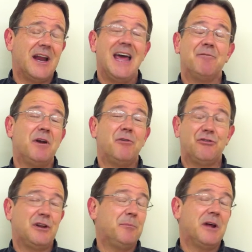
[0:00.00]
that I have never
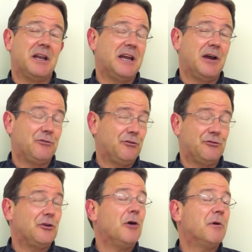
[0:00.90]
slipped on the ice or
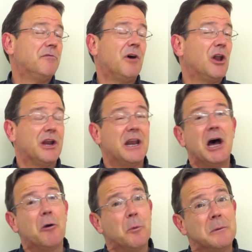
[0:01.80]
snow and fallen
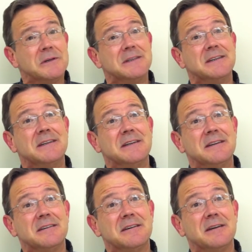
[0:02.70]
down.
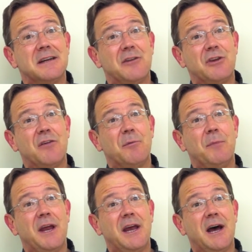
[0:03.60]
It's given
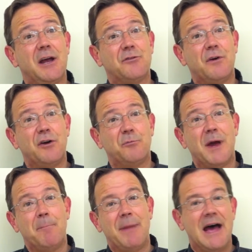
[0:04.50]
me, as far as
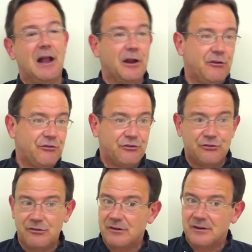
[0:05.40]
my
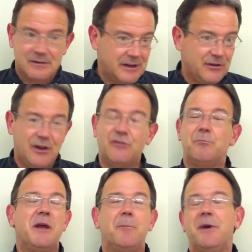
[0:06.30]
balance,
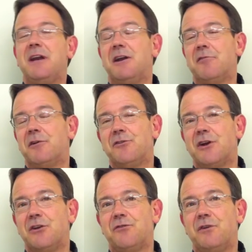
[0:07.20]
it's made a big difference.
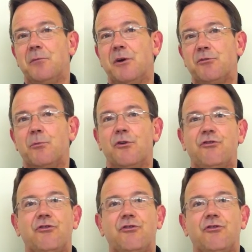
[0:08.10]
I just feel much more